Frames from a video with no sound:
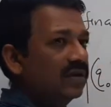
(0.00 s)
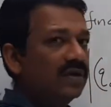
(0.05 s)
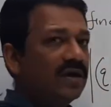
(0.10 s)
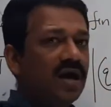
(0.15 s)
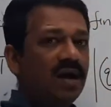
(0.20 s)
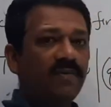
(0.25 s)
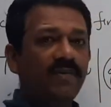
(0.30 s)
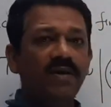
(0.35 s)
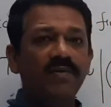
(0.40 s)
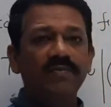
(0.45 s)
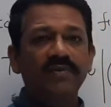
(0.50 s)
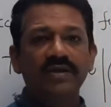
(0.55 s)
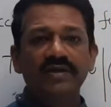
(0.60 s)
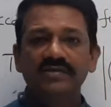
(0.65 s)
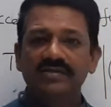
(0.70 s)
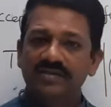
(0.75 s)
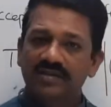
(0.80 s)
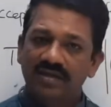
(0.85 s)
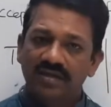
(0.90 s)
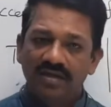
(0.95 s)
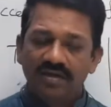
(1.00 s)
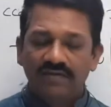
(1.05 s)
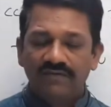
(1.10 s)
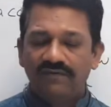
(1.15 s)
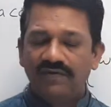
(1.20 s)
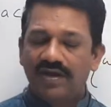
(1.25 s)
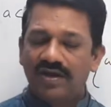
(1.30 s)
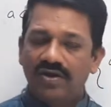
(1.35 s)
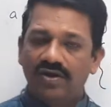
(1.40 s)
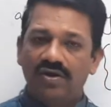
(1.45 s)
Gamma means
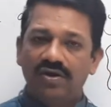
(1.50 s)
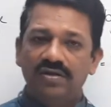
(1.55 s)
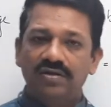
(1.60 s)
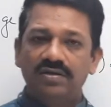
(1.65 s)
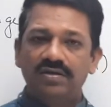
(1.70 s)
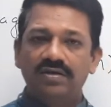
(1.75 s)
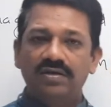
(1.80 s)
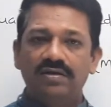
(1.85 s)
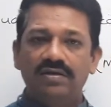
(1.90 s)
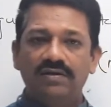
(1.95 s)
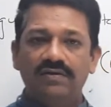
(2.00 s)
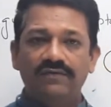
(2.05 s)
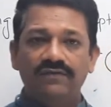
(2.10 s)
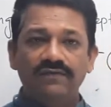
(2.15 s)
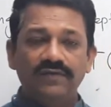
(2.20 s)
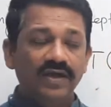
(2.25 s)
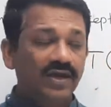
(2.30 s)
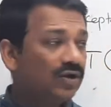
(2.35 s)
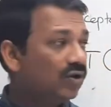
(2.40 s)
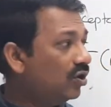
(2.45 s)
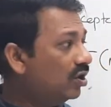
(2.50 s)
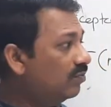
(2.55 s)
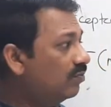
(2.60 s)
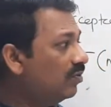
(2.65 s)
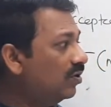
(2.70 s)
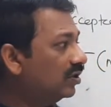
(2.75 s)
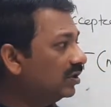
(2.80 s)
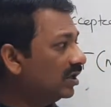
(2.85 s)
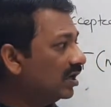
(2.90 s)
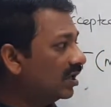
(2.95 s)
we are not
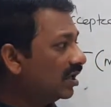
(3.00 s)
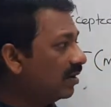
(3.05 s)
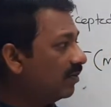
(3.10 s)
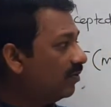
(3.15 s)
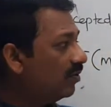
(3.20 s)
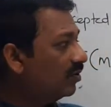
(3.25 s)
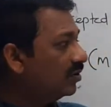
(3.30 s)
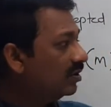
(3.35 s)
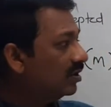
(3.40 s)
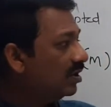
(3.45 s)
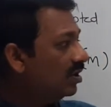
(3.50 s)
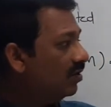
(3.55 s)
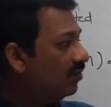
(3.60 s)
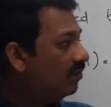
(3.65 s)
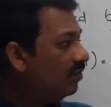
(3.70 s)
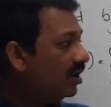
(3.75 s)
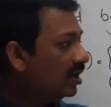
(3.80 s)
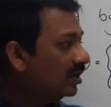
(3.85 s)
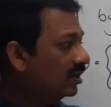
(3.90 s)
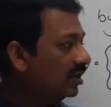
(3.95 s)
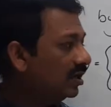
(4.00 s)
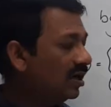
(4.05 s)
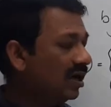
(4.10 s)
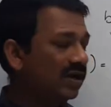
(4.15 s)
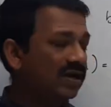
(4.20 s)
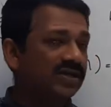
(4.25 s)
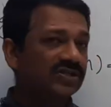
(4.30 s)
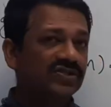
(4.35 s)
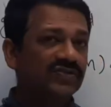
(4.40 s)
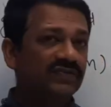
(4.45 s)
bothering about what are the
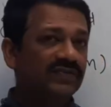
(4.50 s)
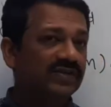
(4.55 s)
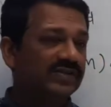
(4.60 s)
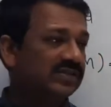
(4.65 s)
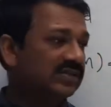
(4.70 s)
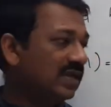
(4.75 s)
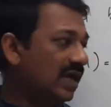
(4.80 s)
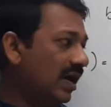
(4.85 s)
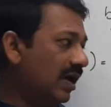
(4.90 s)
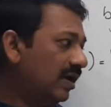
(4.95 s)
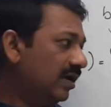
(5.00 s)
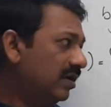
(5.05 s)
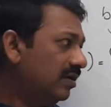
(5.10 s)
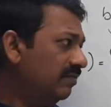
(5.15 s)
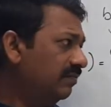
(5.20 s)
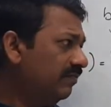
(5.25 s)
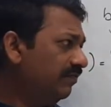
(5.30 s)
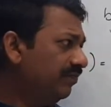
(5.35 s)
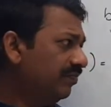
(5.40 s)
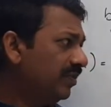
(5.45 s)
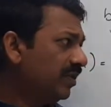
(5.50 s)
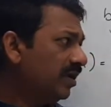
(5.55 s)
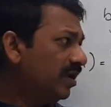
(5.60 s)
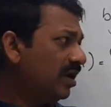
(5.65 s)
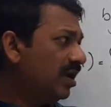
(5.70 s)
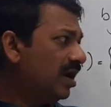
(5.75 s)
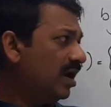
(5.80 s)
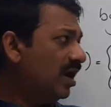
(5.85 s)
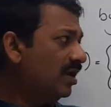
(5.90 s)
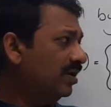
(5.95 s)
contents of the stack,
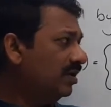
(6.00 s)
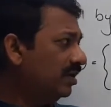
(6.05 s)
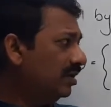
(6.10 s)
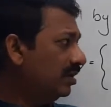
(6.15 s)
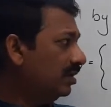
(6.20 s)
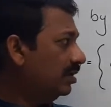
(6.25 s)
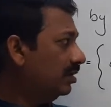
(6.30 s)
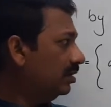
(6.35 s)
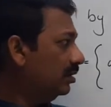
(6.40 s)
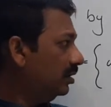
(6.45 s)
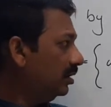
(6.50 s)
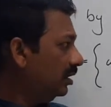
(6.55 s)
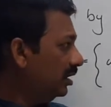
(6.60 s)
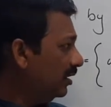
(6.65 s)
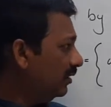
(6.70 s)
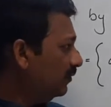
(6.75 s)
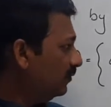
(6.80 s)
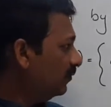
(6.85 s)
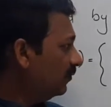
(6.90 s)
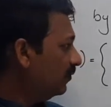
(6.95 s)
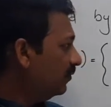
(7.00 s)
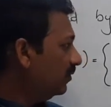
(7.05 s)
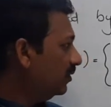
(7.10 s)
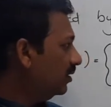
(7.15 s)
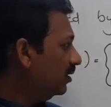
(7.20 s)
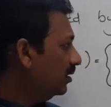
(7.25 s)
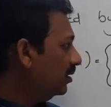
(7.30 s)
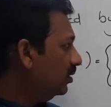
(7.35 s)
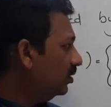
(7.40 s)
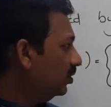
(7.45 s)
and if
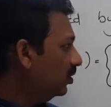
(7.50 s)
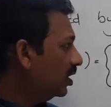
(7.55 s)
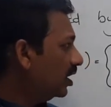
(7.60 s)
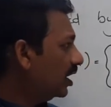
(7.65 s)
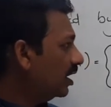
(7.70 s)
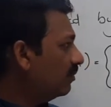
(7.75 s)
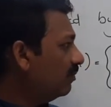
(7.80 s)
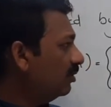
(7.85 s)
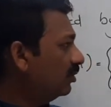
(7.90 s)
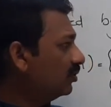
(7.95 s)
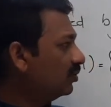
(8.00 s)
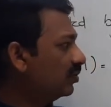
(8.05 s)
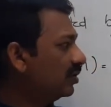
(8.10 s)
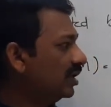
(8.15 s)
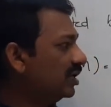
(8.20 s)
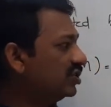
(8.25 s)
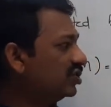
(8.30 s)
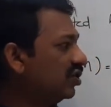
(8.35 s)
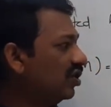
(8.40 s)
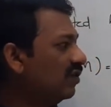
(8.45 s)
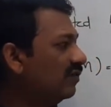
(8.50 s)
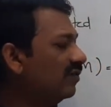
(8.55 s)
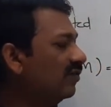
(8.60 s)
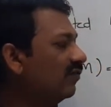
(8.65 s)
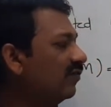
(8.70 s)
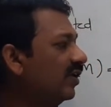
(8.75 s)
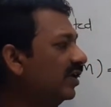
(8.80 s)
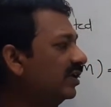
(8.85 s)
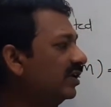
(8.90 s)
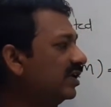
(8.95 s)
you are able to reach one of
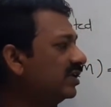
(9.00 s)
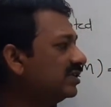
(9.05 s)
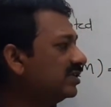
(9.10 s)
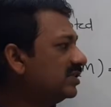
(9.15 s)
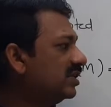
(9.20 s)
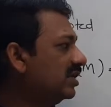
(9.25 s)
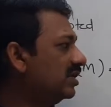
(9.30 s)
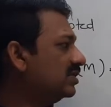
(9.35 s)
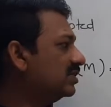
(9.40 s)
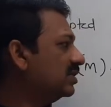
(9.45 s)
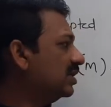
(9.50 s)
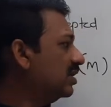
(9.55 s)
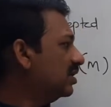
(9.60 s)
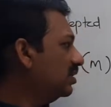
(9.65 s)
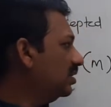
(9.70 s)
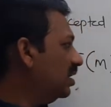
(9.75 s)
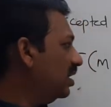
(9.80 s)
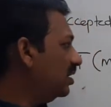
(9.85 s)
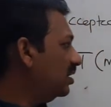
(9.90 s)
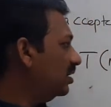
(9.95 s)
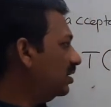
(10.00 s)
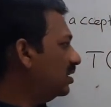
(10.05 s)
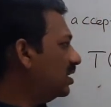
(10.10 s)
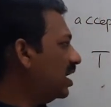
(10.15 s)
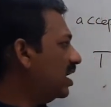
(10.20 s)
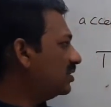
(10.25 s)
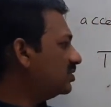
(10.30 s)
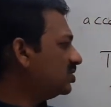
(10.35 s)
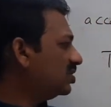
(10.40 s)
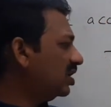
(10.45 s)
the final states, then
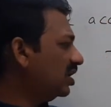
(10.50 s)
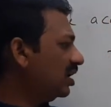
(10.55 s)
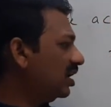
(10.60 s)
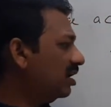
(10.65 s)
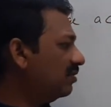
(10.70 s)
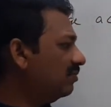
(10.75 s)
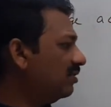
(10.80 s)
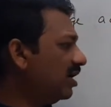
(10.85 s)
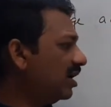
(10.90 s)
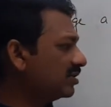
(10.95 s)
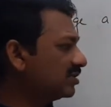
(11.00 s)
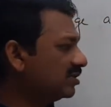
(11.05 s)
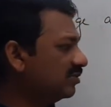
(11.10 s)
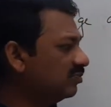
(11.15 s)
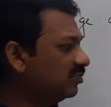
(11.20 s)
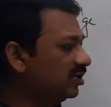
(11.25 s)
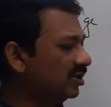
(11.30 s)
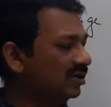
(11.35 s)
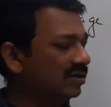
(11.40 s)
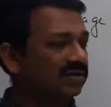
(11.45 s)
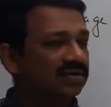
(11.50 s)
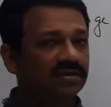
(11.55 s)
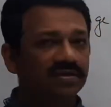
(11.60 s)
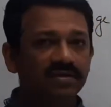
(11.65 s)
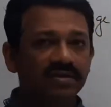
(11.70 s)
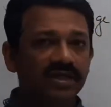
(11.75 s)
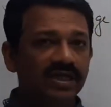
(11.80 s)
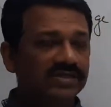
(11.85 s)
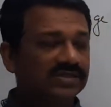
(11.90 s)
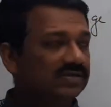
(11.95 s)
that string can be accepted.
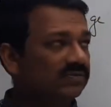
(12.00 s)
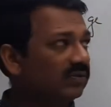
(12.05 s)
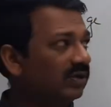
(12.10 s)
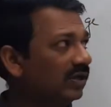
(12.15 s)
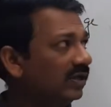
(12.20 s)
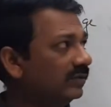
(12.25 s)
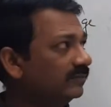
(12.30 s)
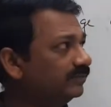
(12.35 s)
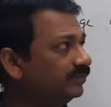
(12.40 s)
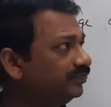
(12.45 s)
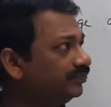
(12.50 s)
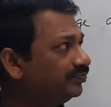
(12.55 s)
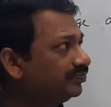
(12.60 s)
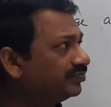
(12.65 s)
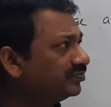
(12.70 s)
That's the main.